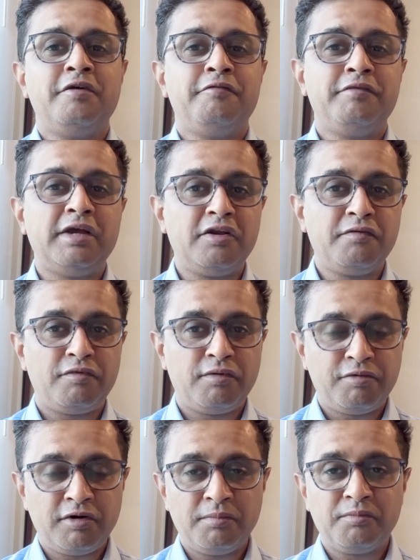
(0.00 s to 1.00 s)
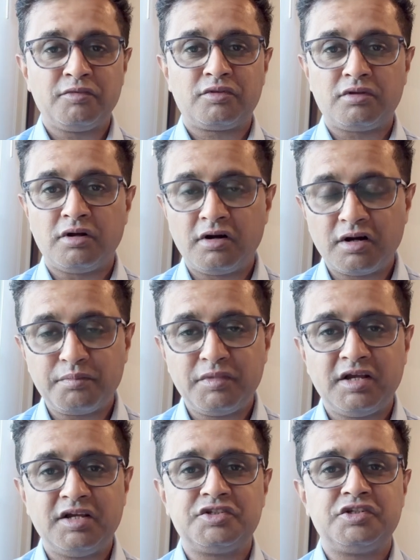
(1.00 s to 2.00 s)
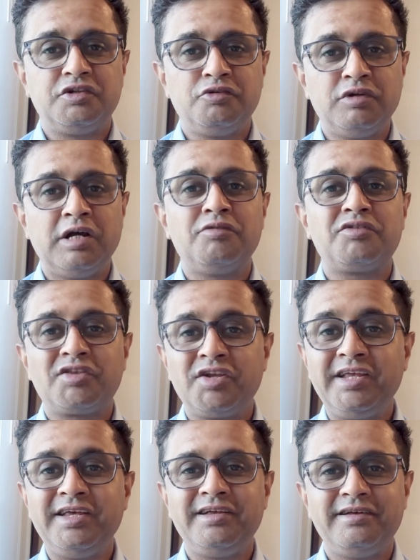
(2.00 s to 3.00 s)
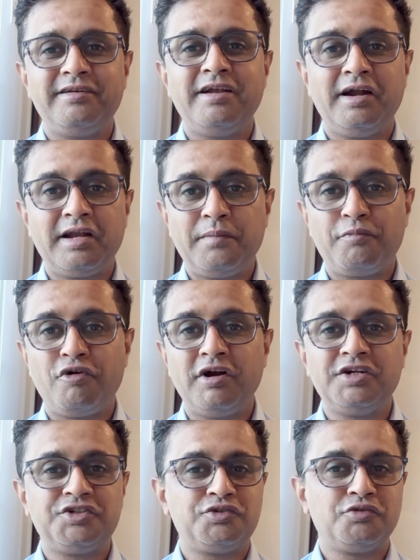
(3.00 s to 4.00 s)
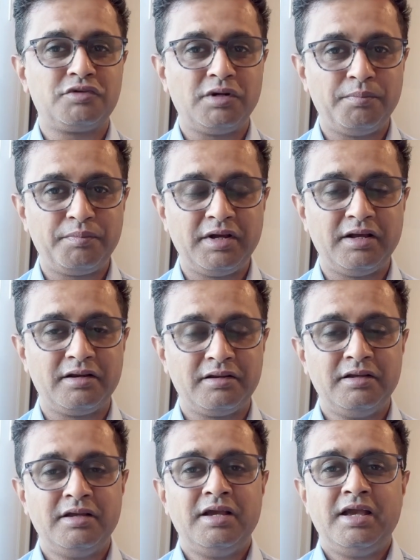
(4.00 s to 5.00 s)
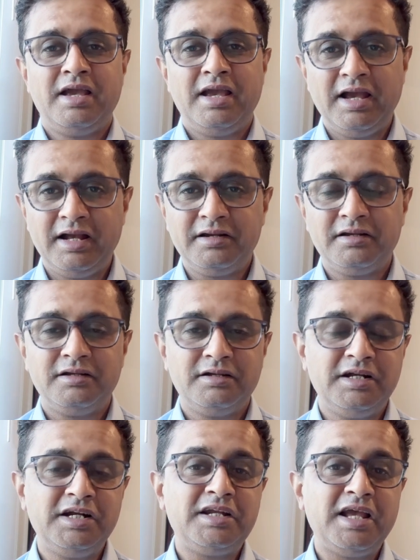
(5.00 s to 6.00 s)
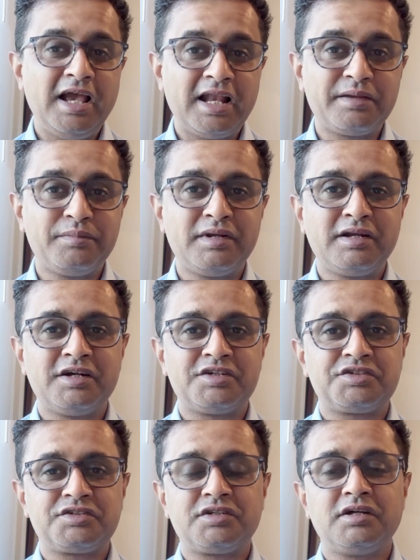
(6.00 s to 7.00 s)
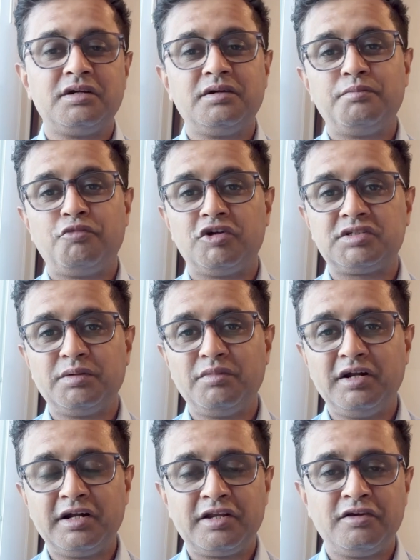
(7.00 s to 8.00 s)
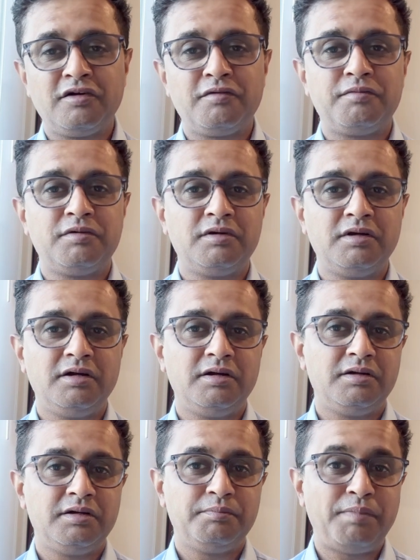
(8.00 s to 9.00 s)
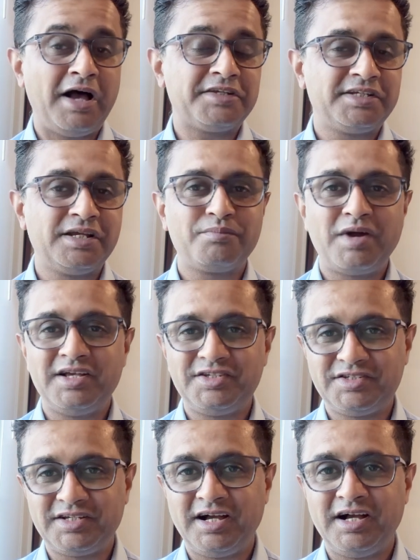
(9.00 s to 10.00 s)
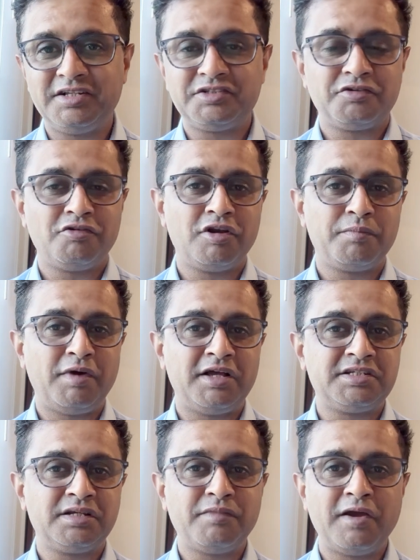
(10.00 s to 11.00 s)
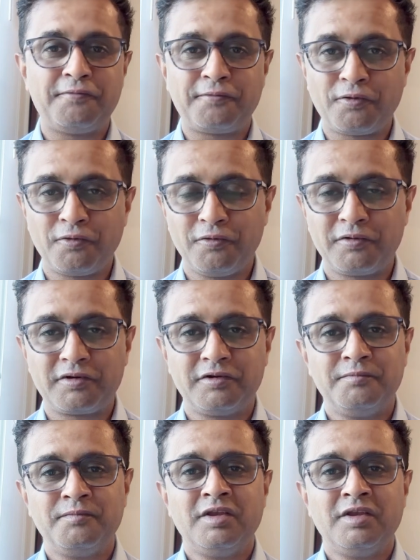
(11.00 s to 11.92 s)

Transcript: When you perform third batch, you have three data points to compare, and it eliminates the possibility of passing by chance or passing by fluke.